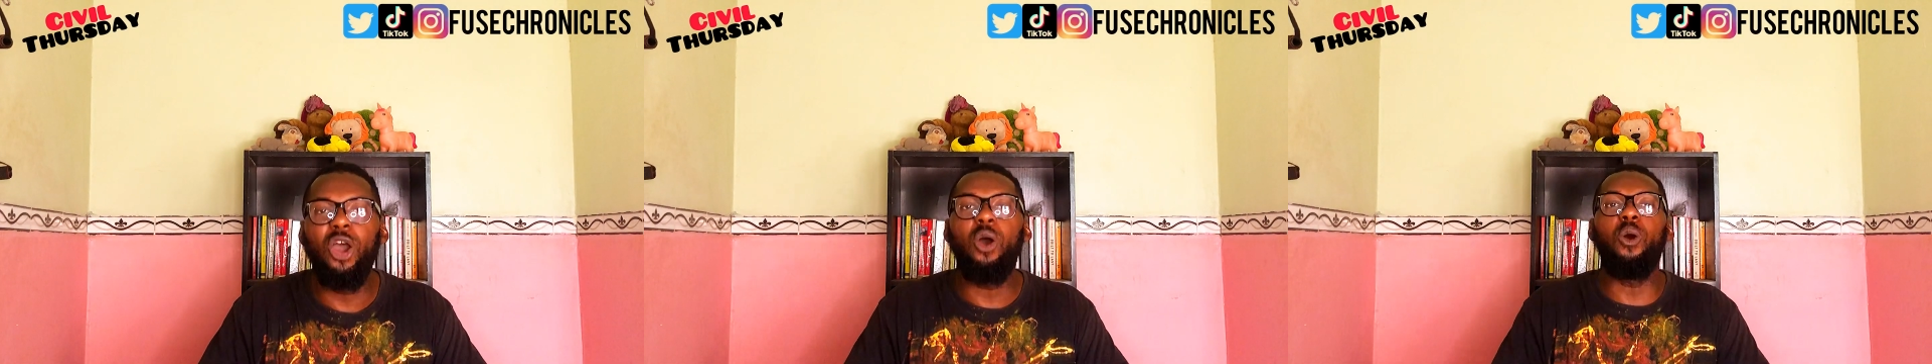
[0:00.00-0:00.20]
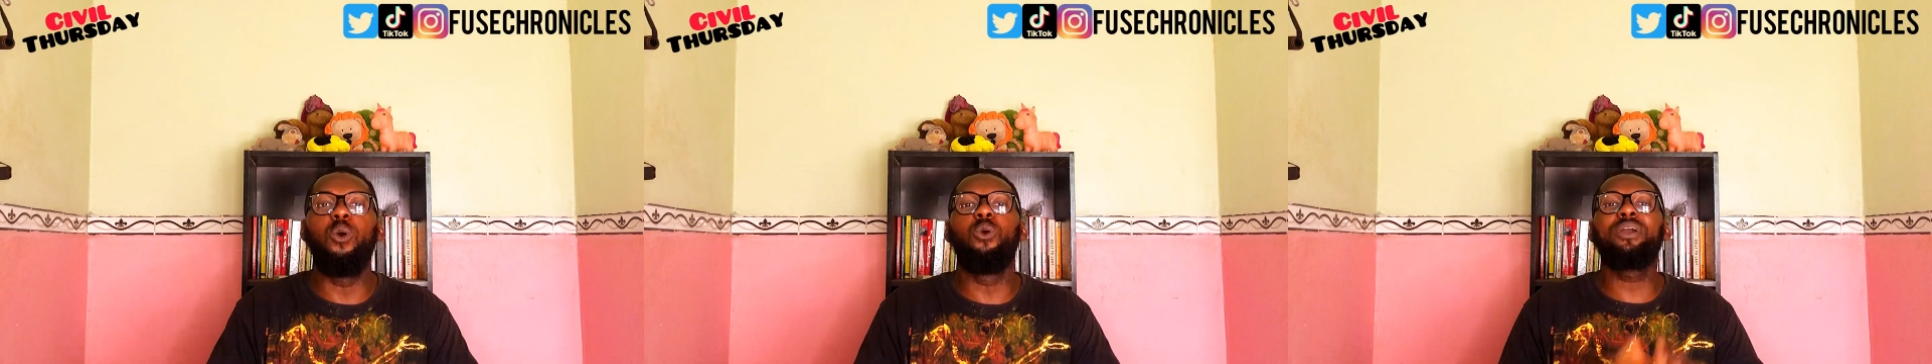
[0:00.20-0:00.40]

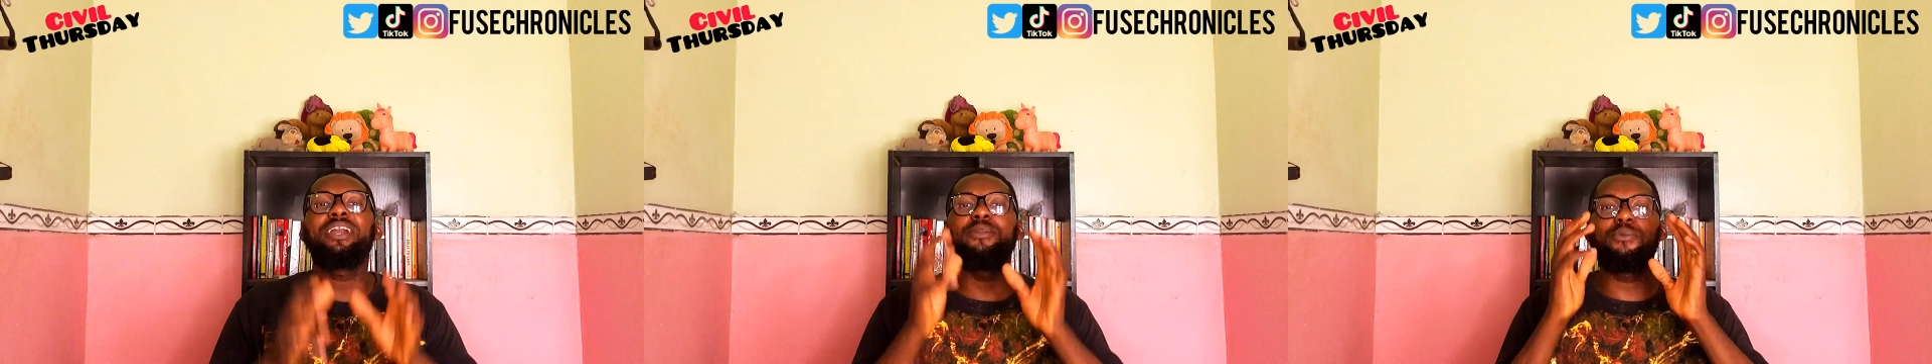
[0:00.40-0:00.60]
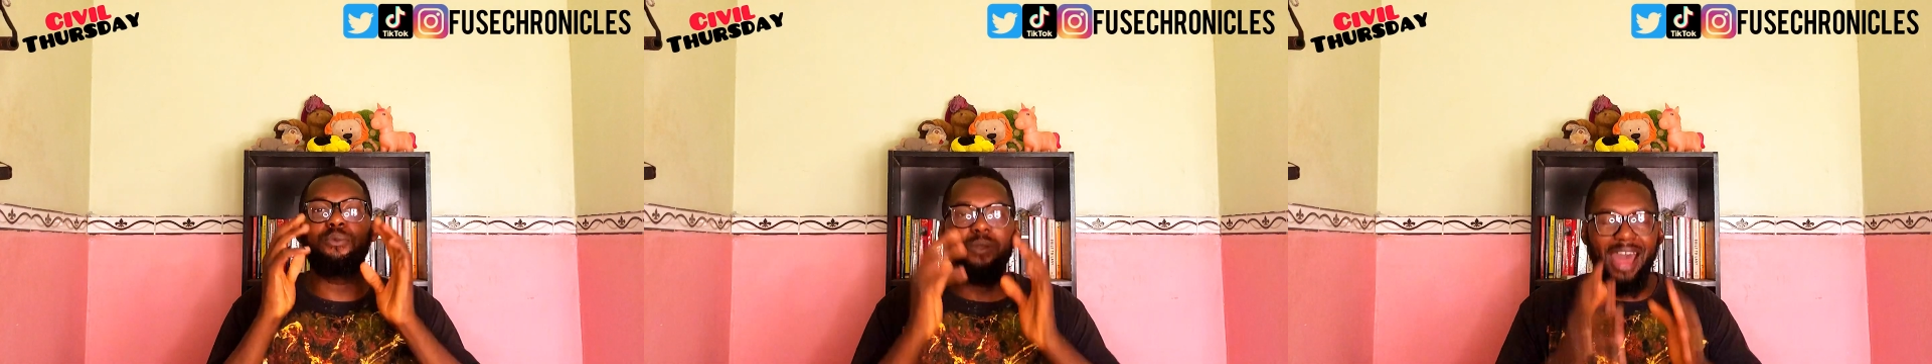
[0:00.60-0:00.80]
or who
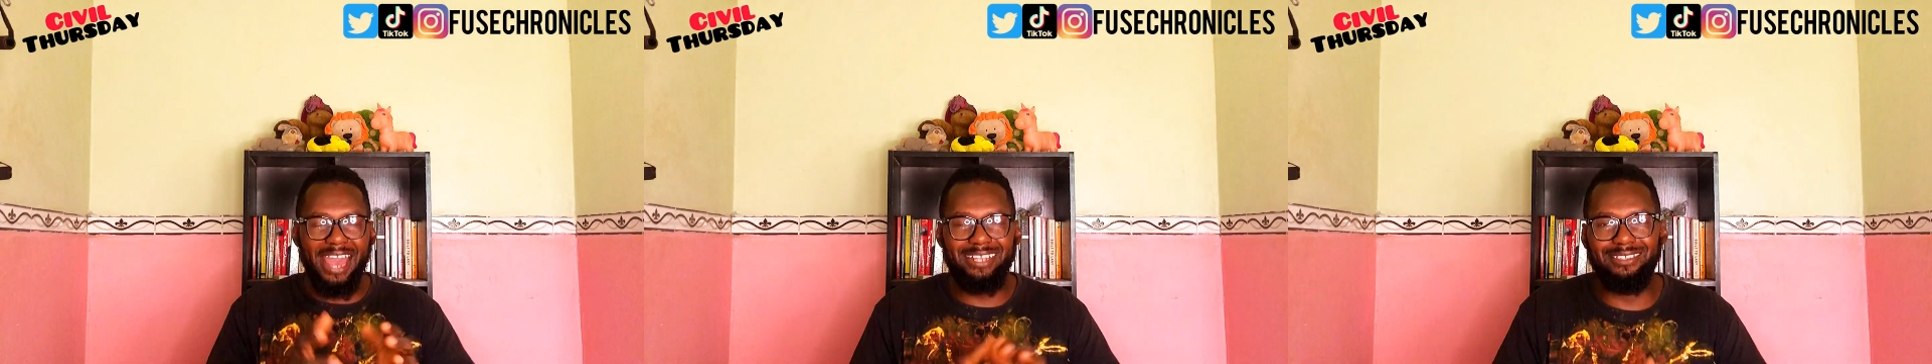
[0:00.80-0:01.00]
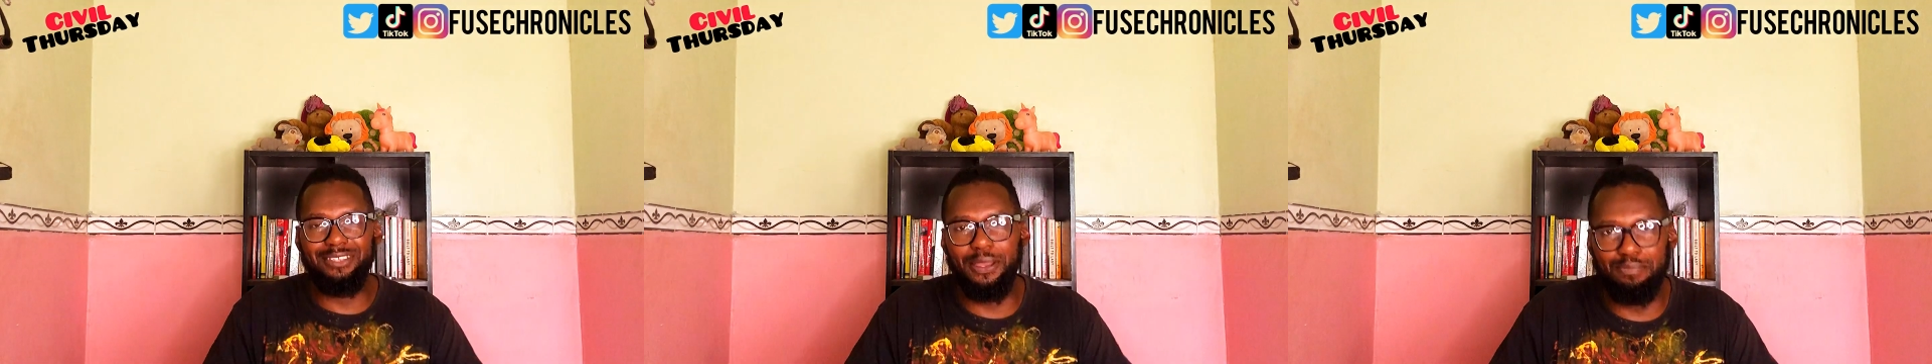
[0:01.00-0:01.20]
can
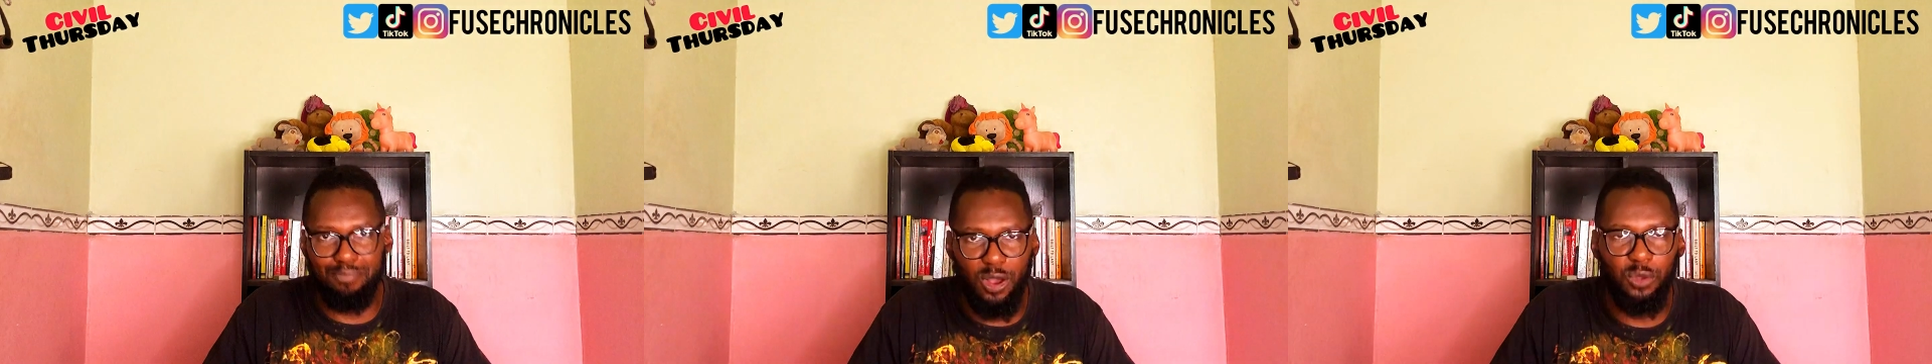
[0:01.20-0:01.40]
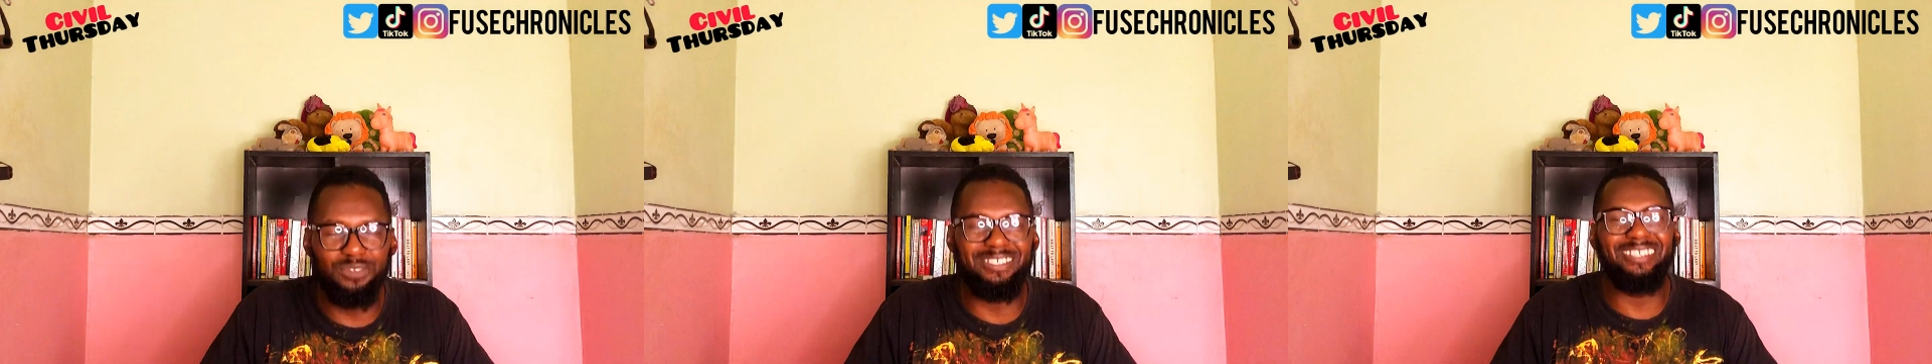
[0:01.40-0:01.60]
write the
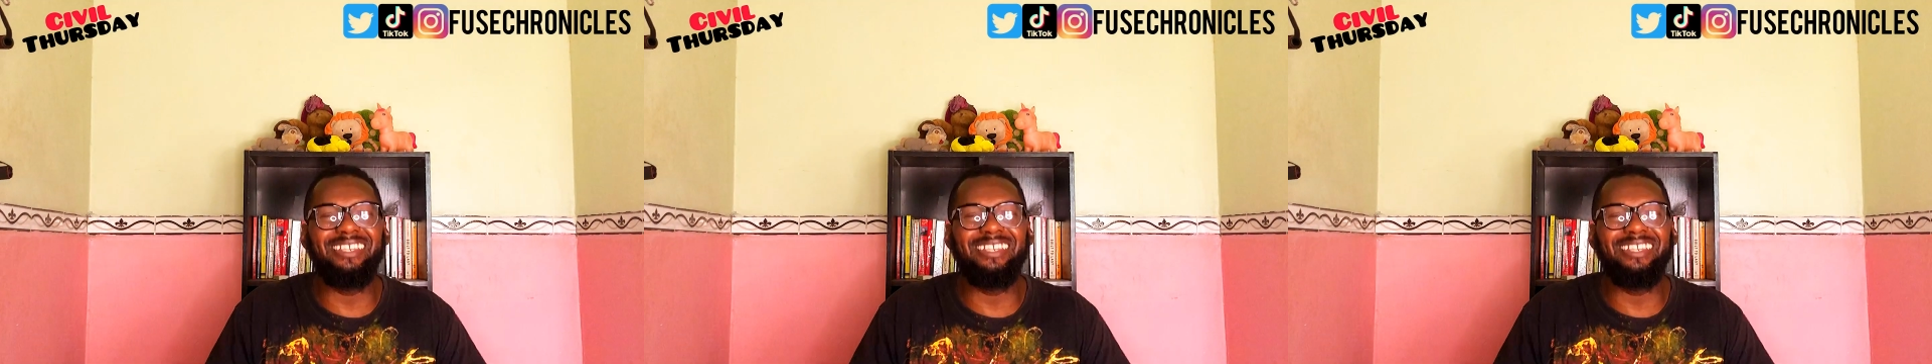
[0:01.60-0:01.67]
most.